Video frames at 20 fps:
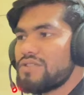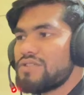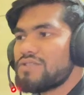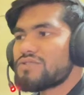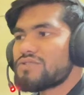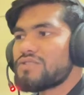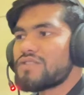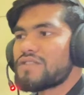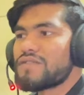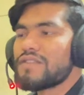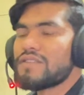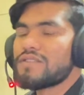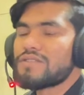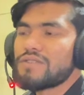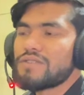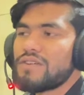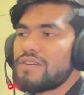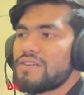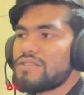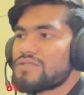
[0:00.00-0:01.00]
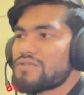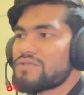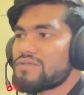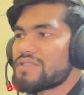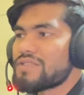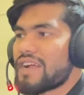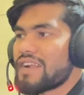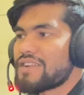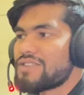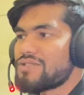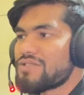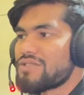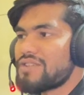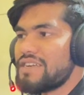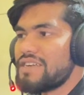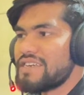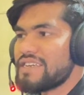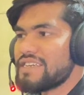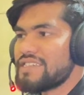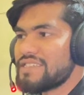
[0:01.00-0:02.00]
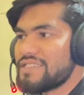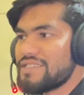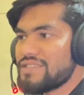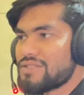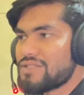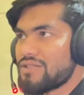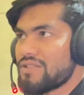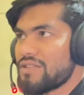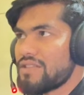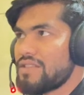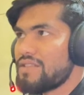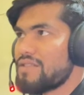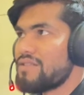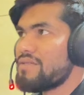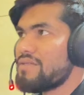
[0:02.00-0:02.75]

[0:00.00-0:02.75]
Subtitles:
so it will show that Chocolatey is installed.